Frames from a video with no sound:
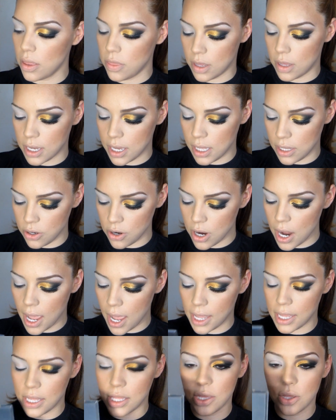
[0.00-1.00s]
The color
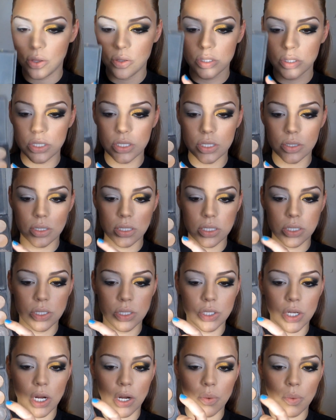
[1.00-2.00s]
I used to
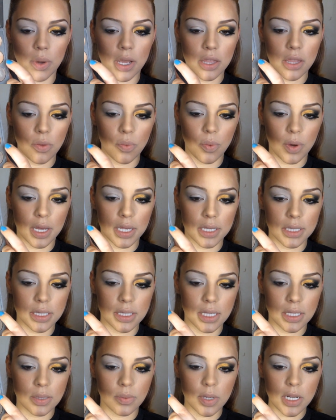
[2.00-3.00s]
start with
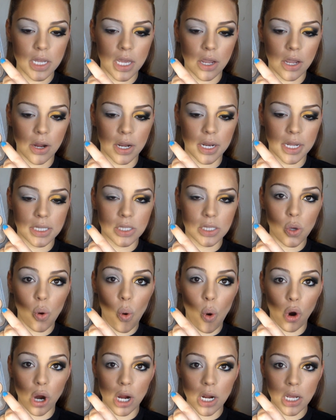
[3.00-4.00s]
was this one here, and it's
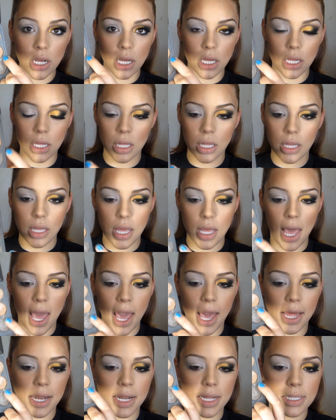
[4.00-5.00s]
Cork,
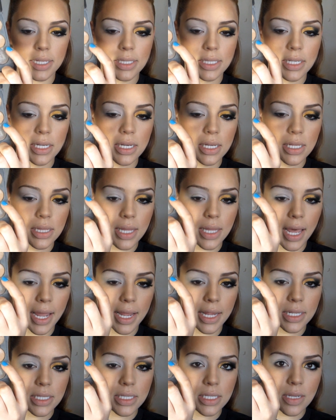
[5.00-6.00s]
and it's a
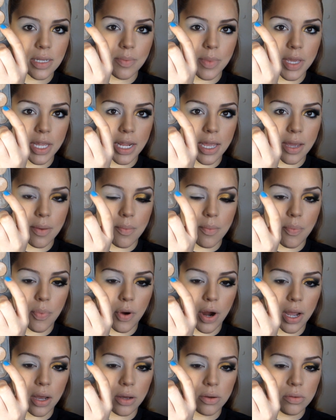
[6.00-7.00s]
light to medium
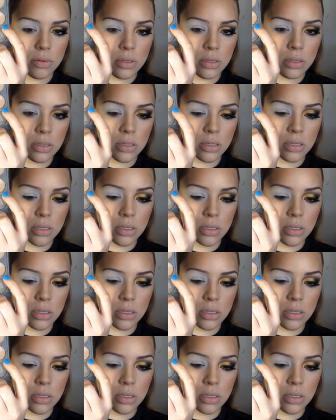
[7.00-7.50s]
brown.